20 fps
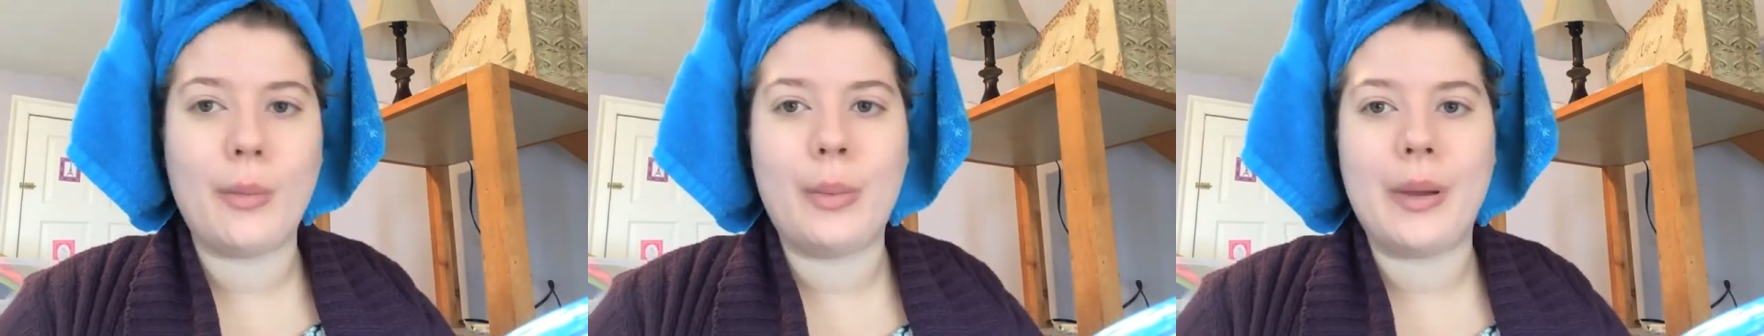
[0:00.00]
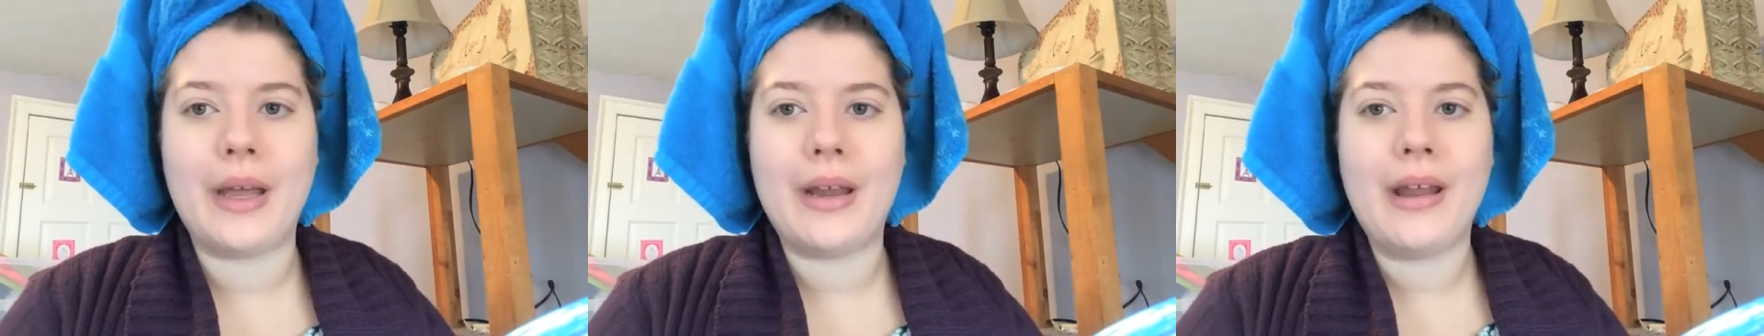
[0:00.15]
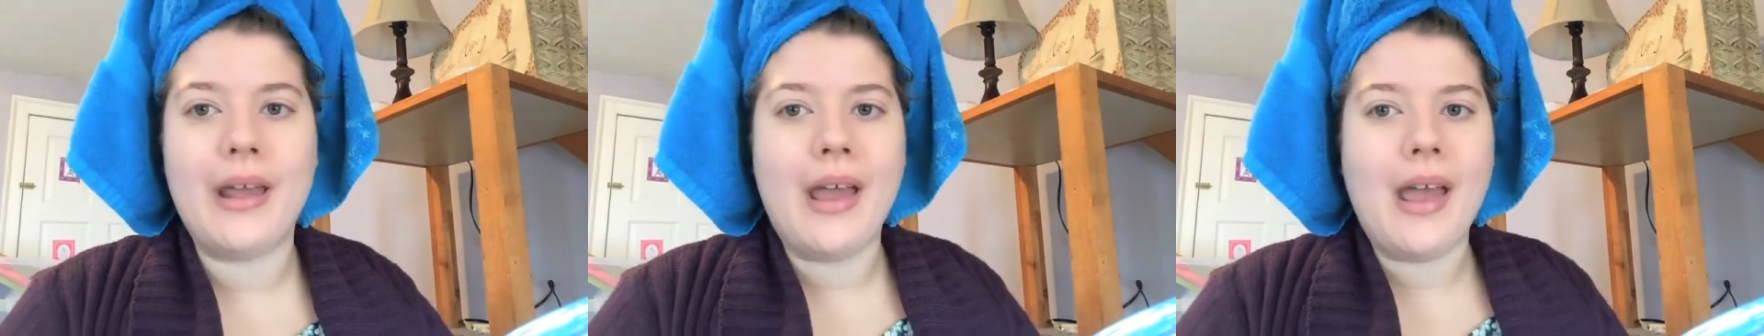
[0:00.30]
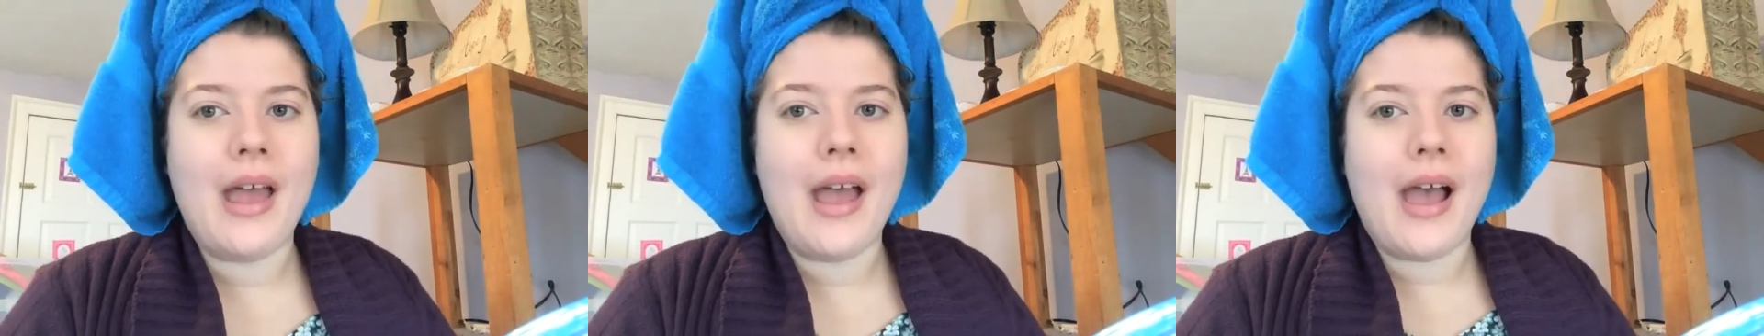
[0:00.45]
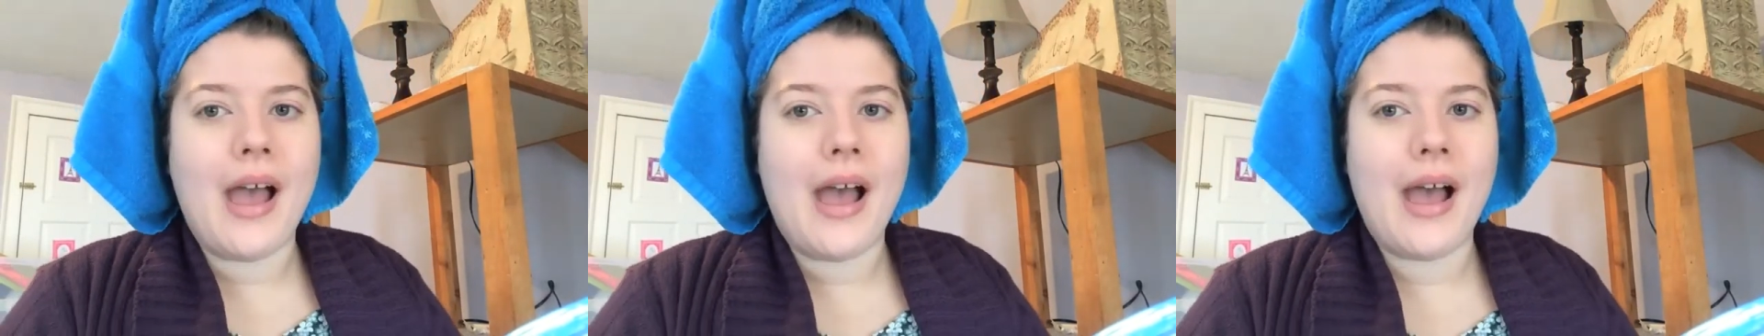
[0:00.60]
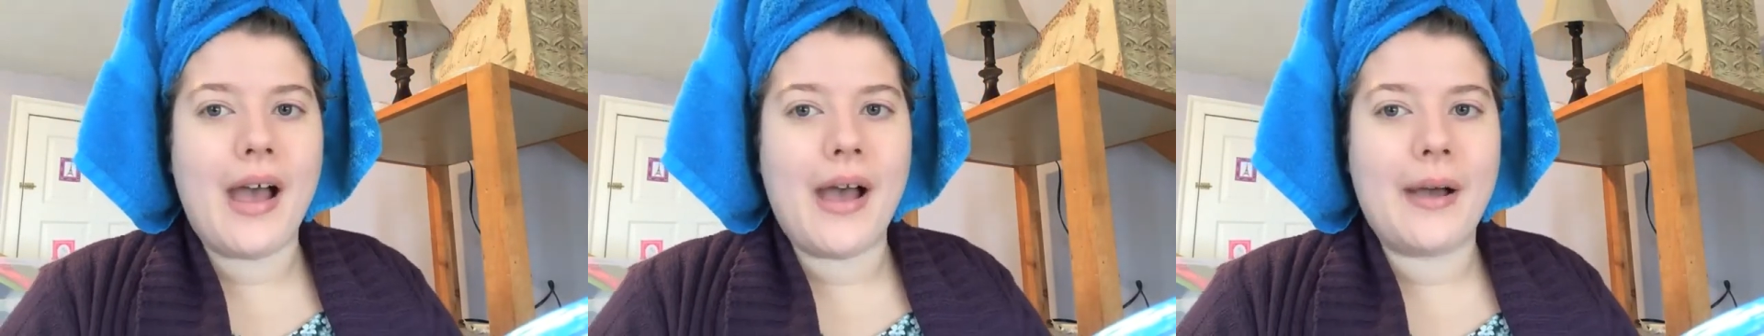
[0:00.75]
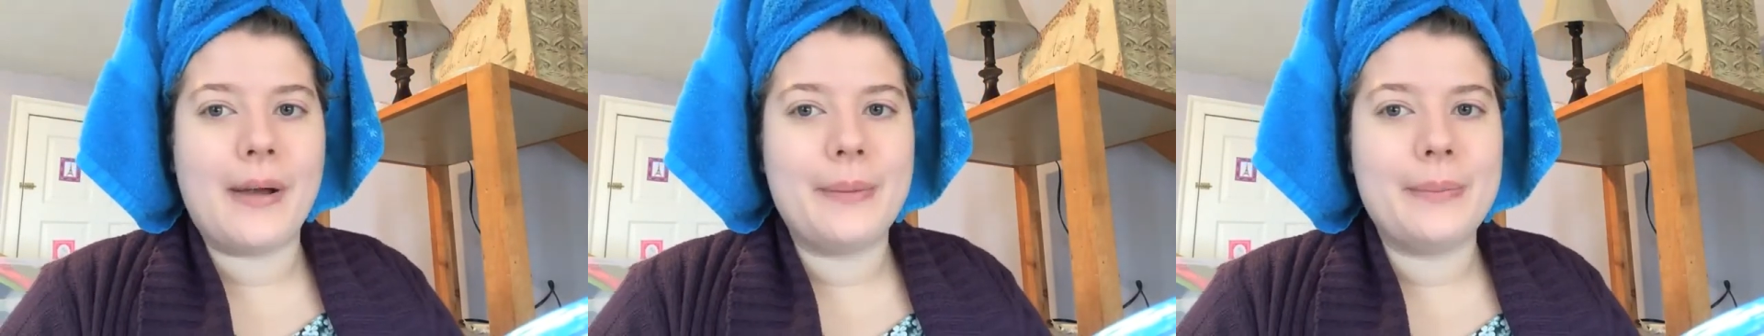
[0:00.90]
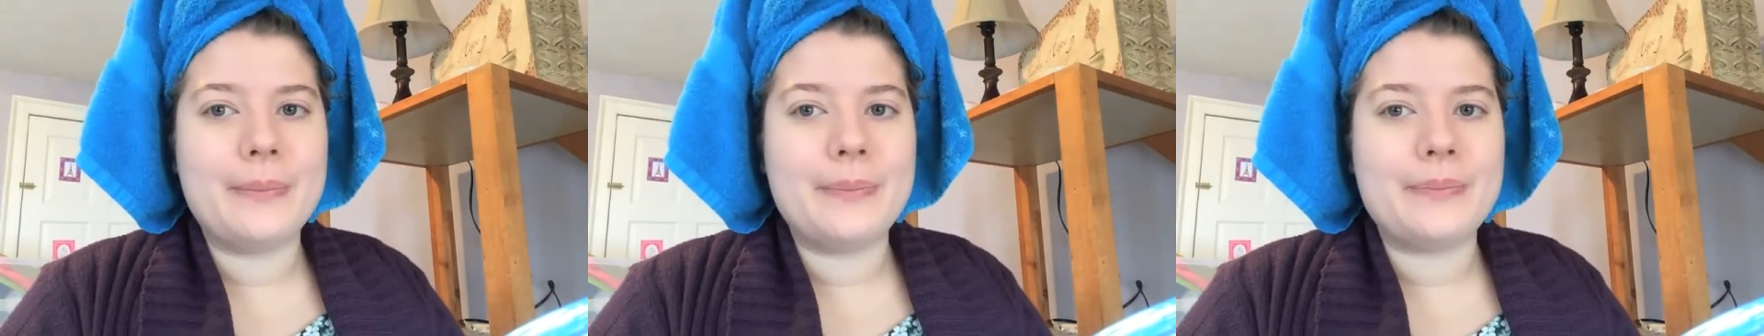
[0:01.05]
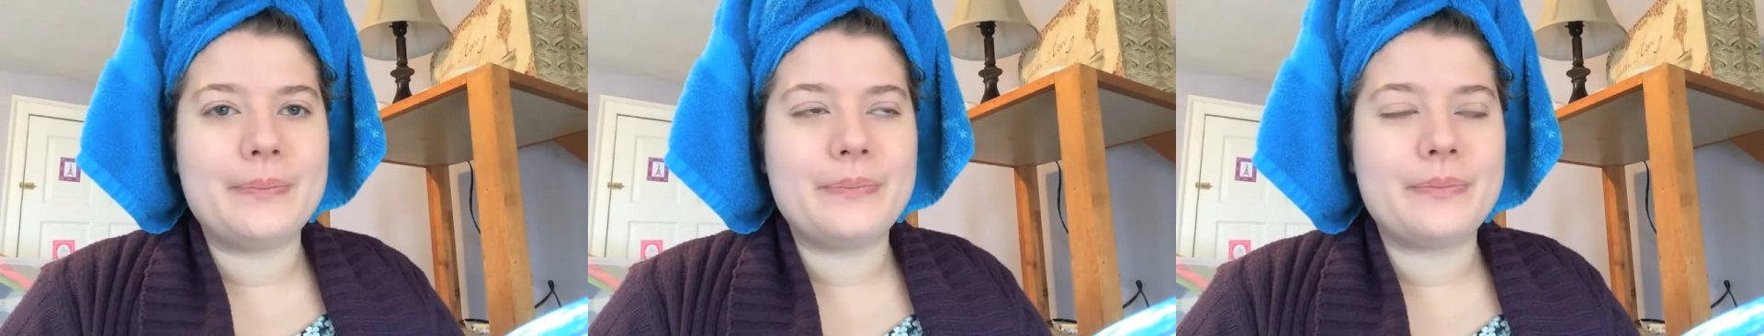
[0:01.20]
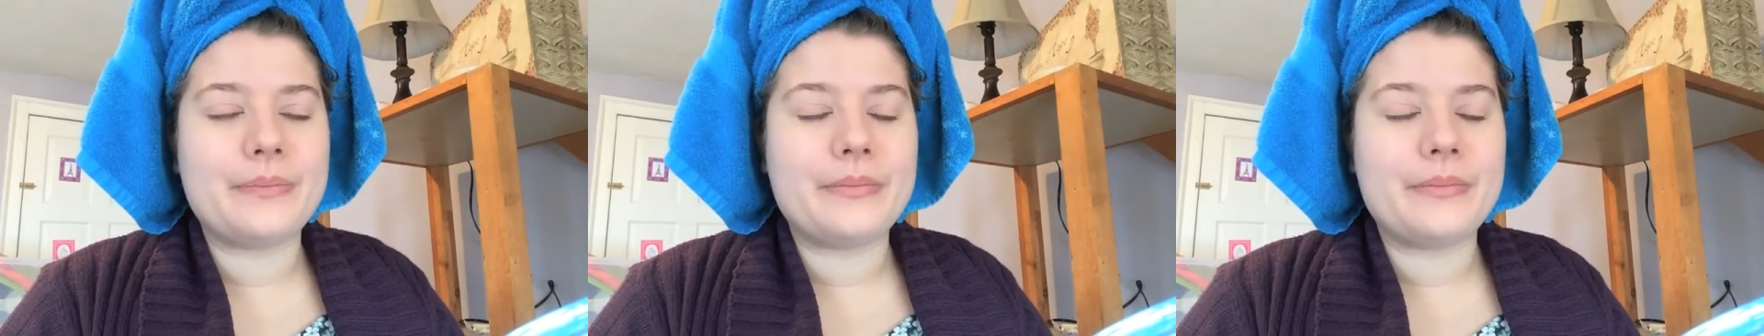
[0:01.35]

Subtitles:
but oh,